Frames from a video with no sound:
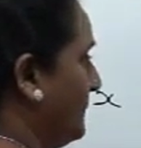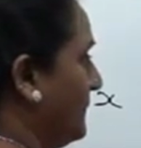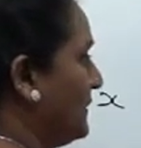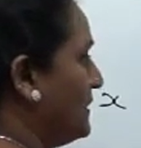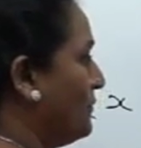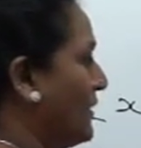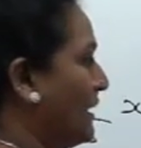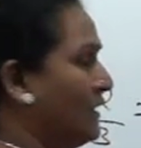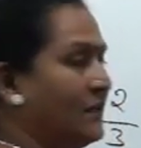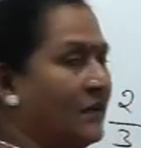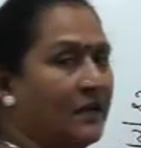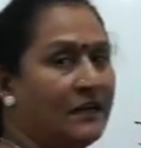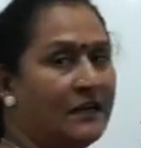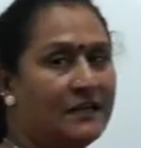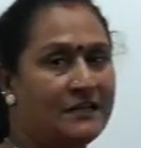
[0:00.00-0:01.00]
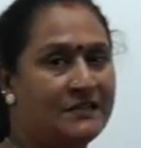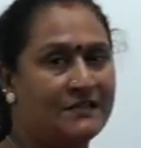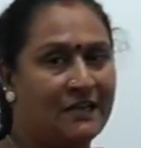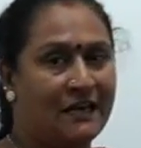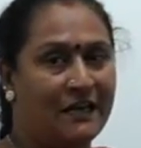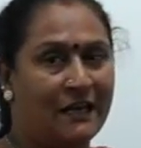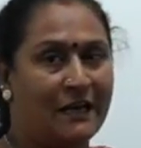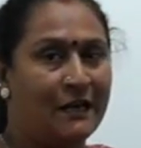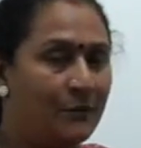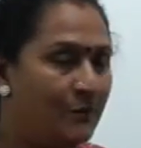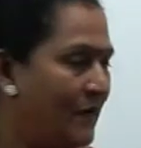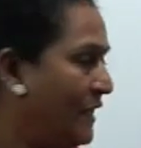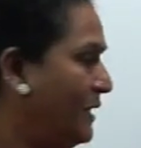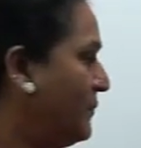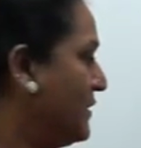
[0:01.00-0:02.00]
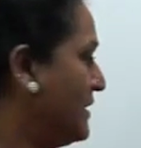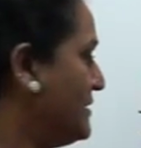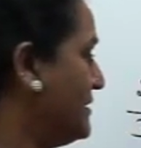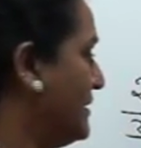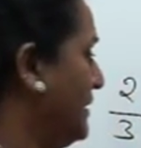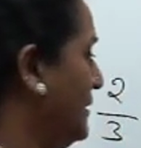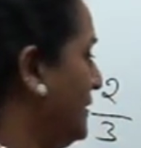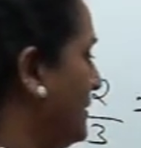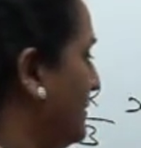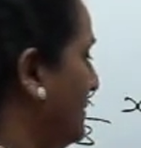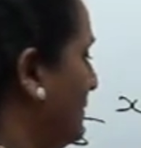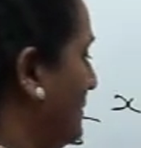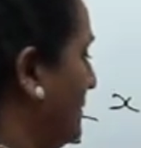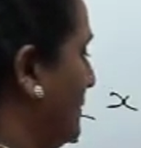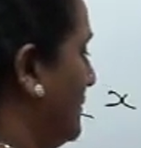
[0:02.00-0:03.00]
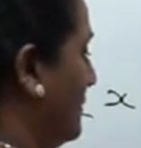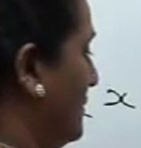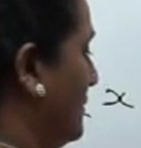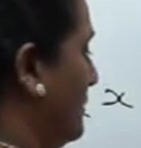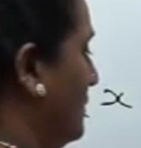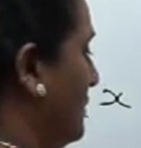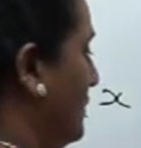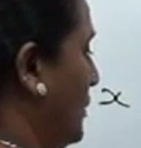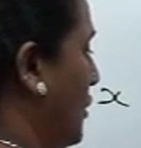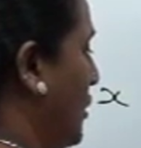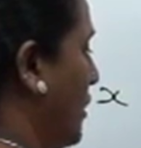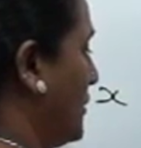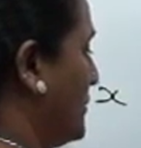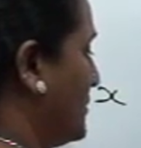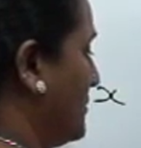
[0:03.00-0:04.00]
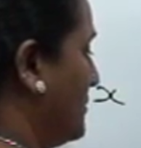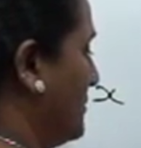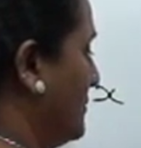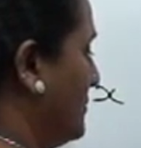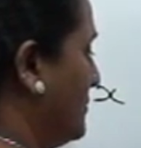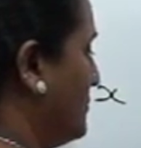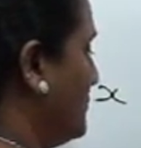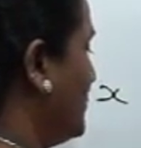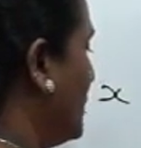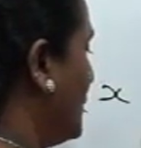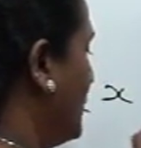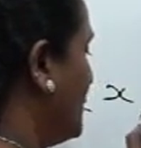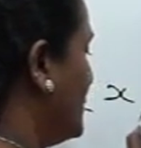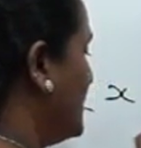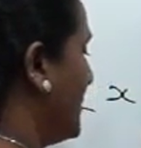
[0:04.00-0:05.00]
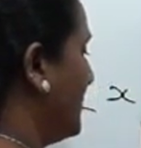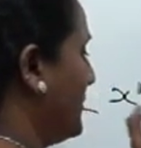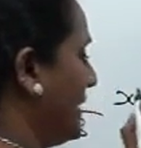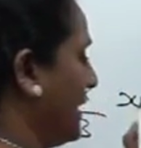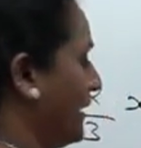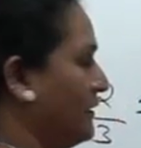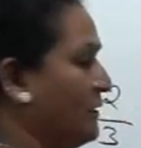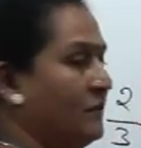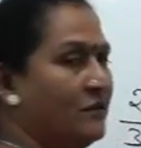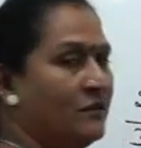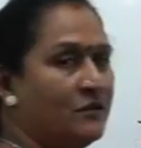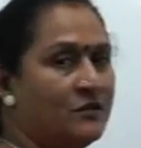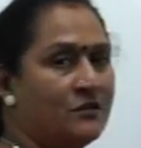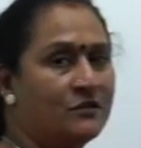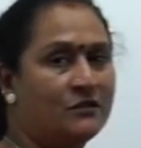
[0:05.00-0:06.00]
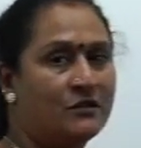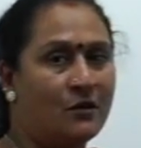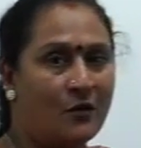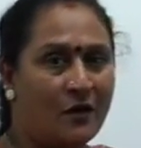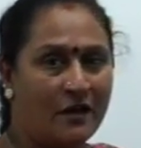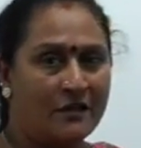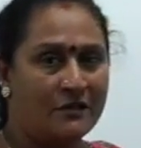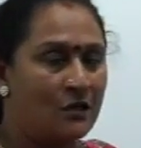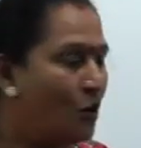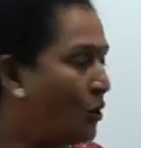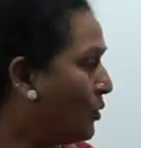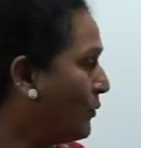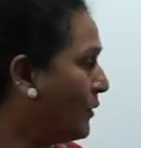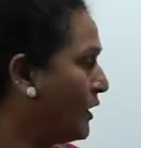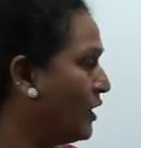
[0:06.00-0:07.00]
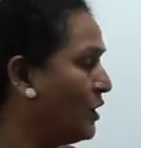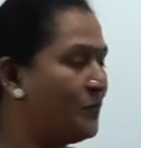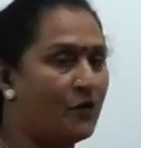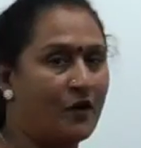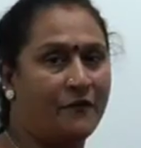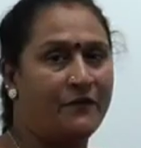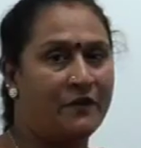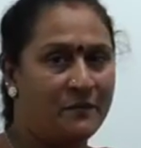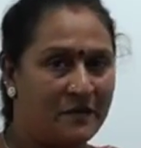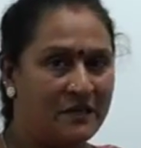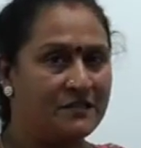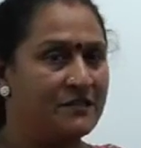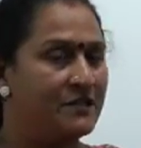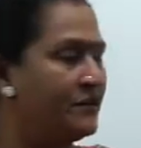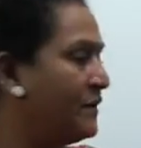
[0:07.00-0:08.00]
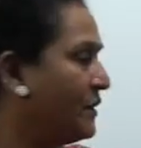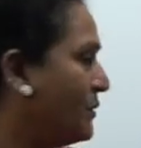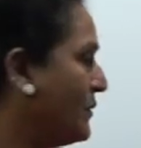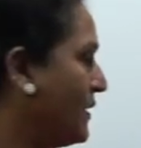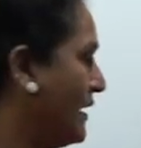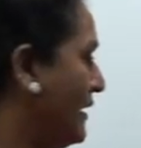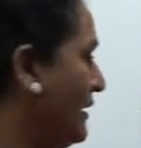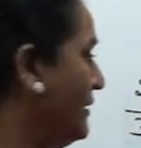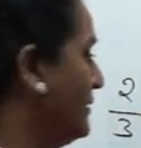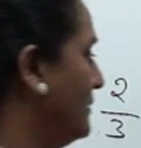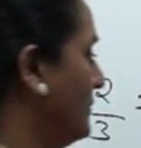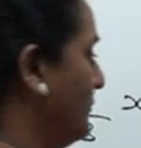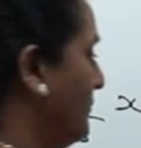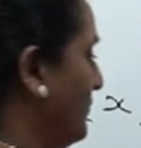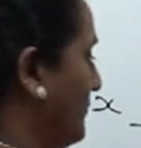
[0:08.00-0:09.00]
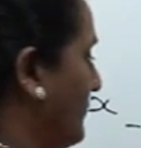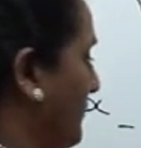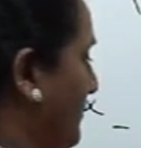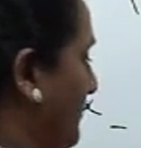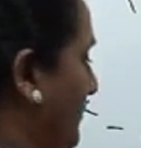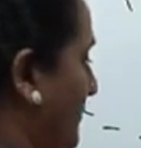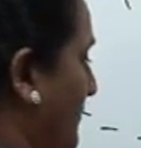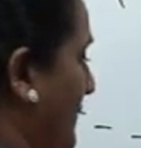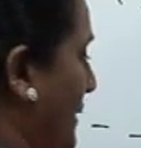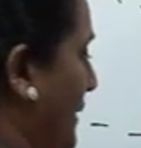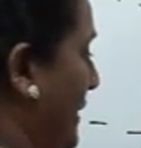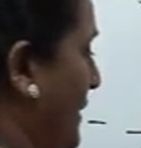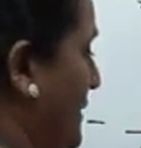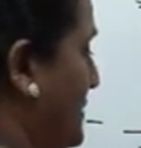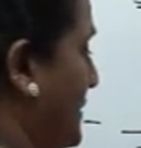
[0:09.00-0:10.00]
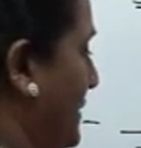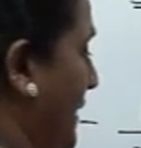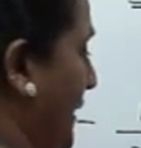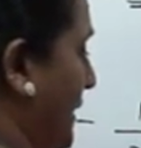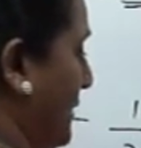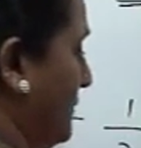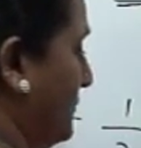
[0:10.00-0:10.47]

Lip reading: So 1/3 he is selling at 20% loss. So you subtract. So what is the overall profit percent required? It is 10.